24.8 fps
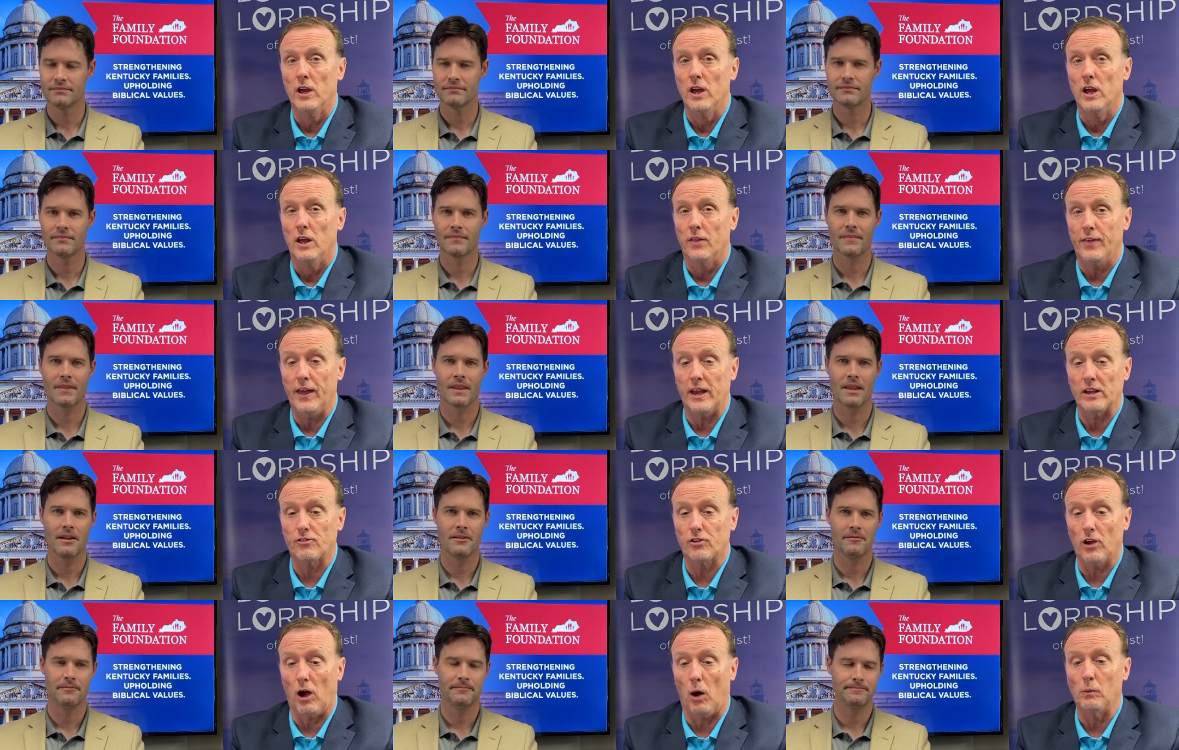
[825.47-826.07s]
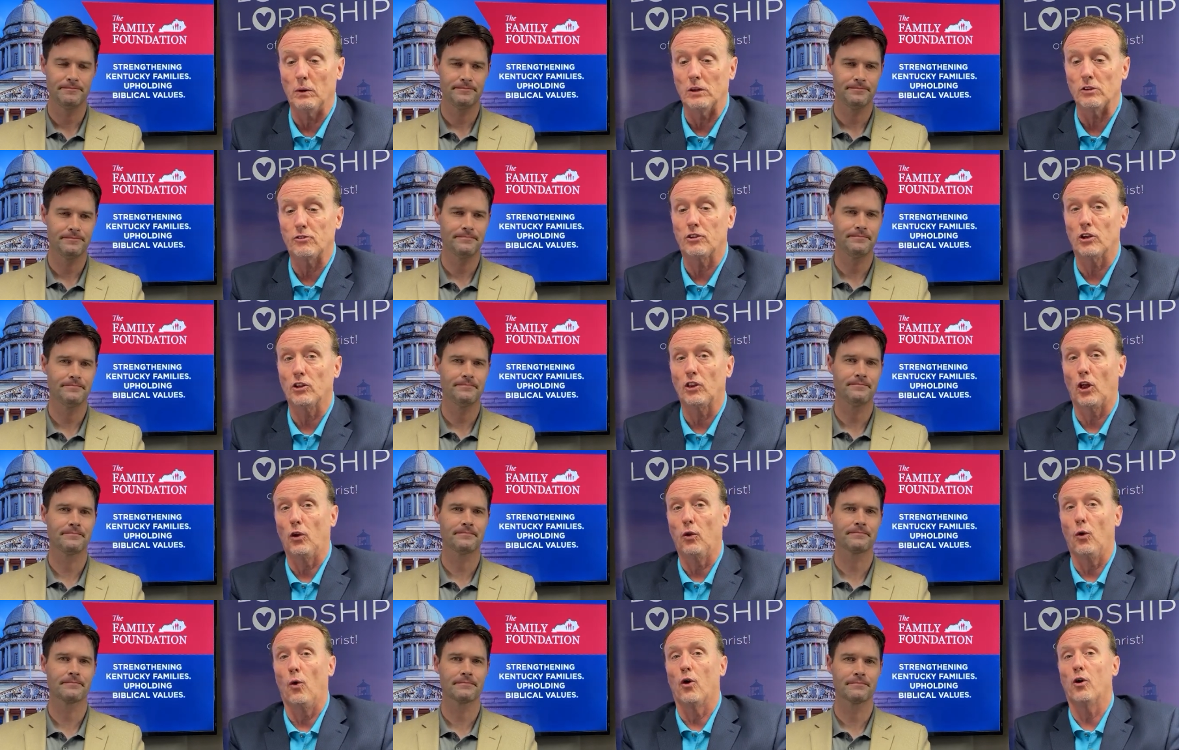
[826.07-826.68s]
Speaker 1: Thanks always to the
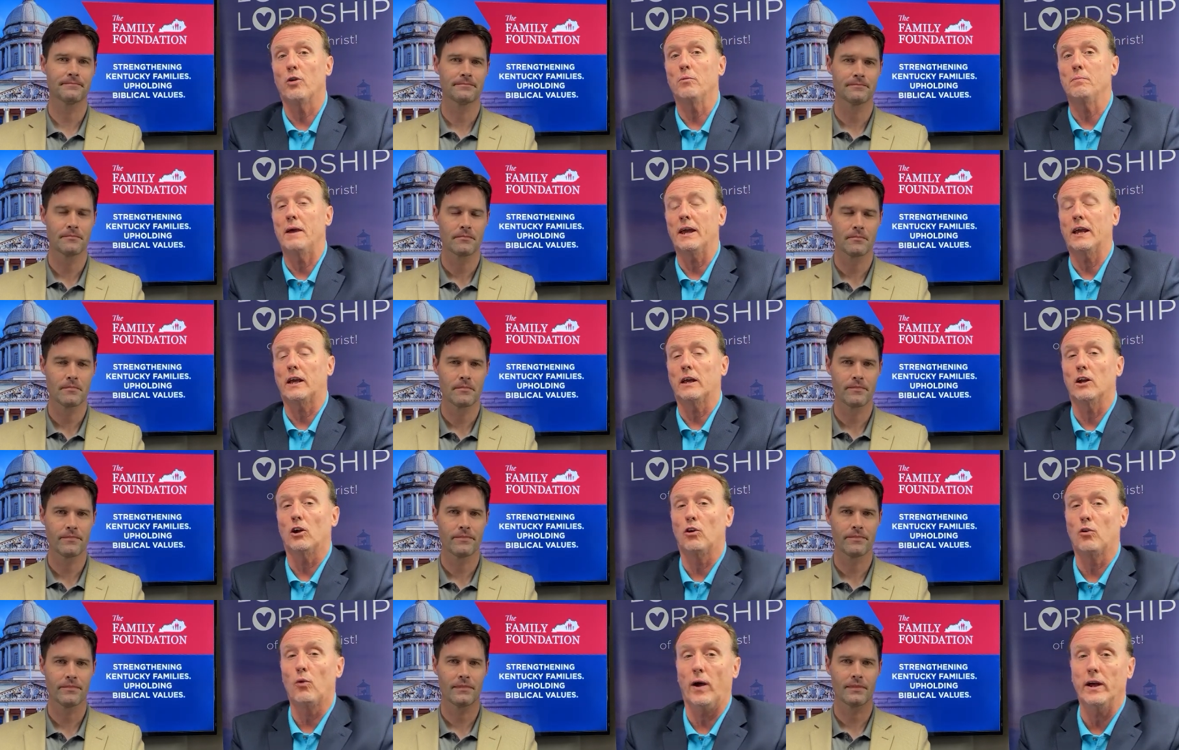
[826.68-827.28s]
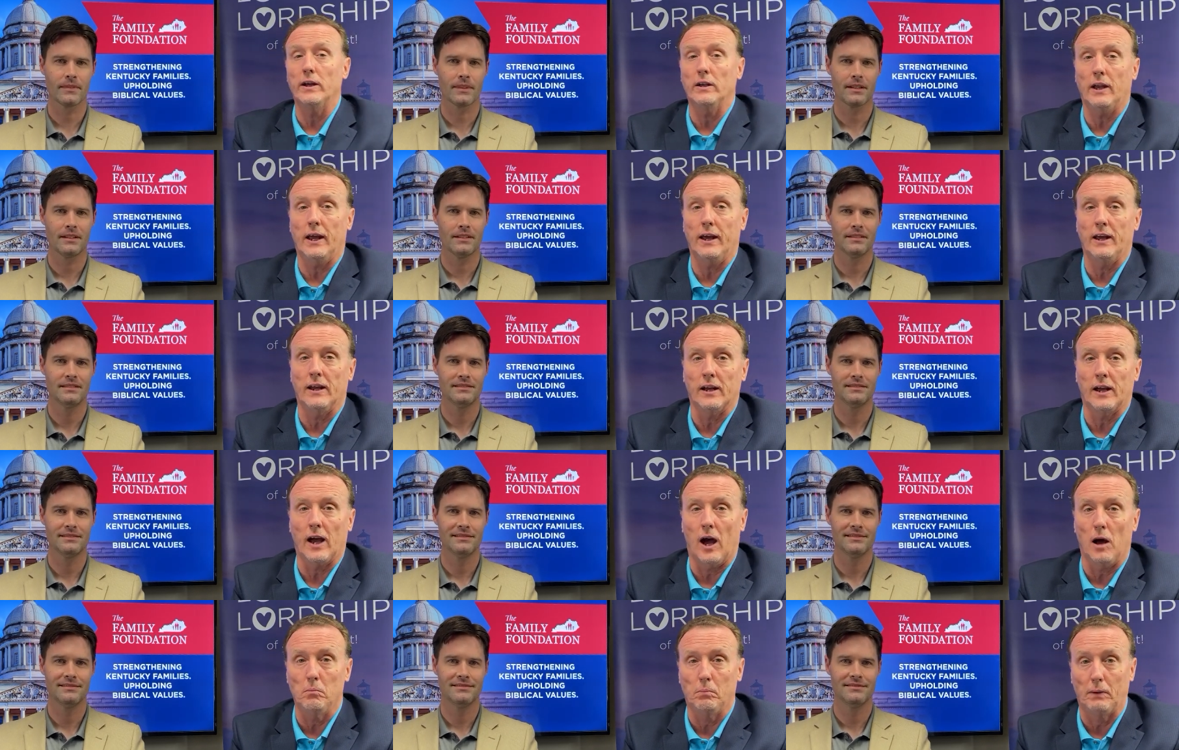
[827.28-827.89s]
Lord. Make it a great day and
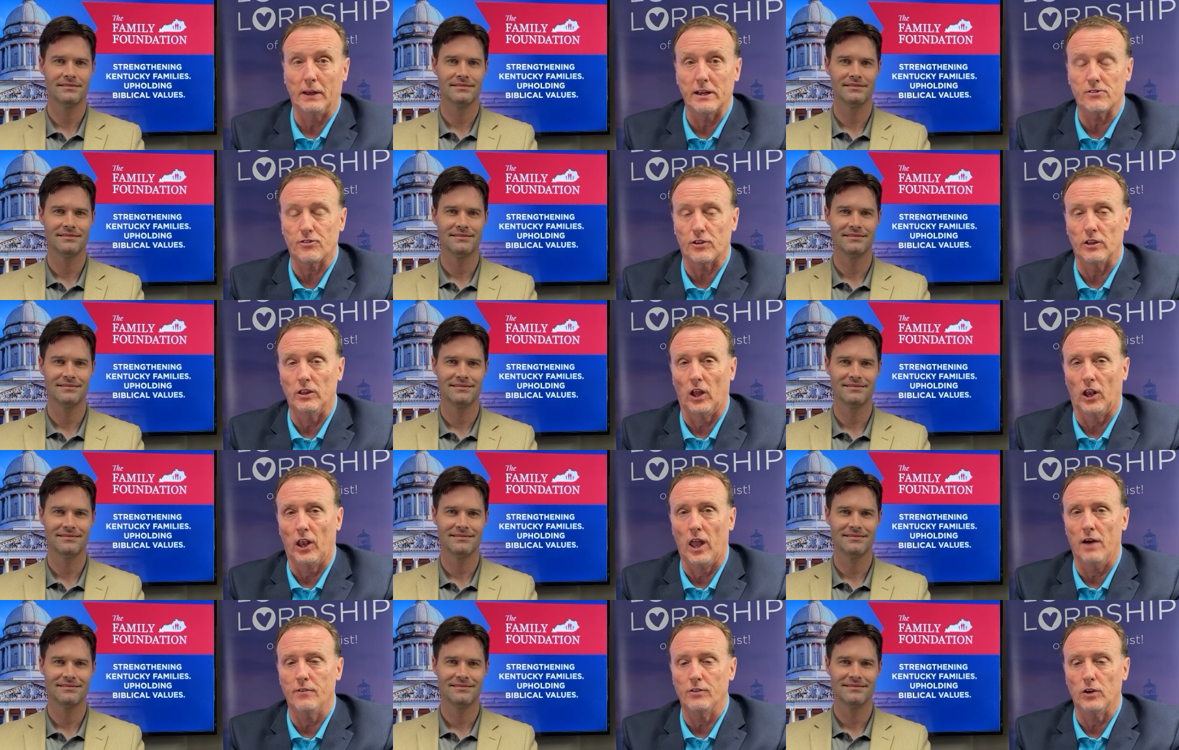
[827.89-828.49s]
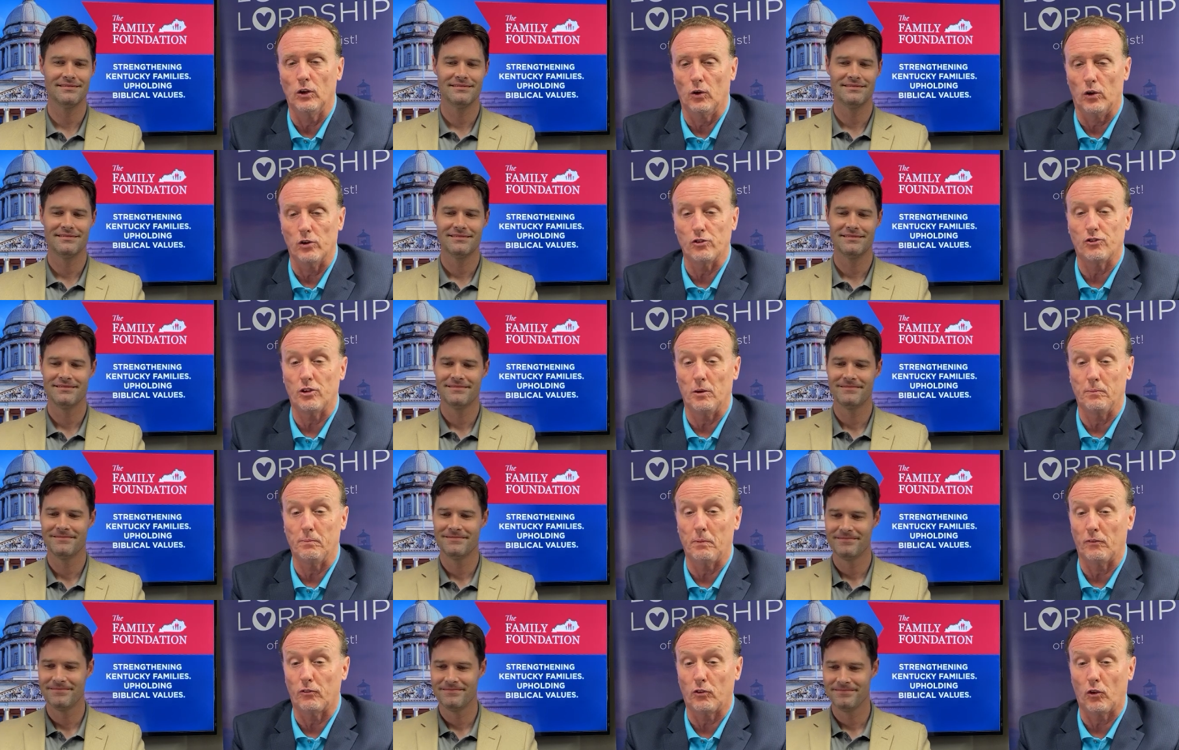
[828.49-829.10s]
God bless in the love and
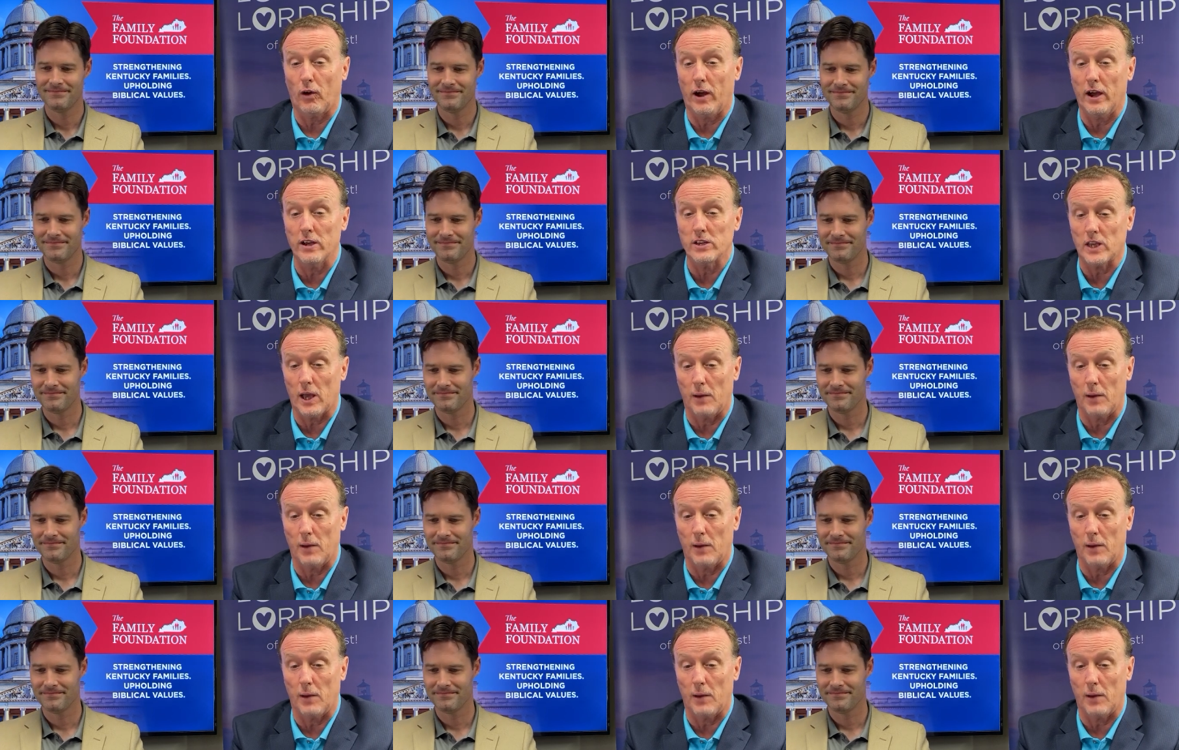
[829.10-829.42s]
lordship of Christ.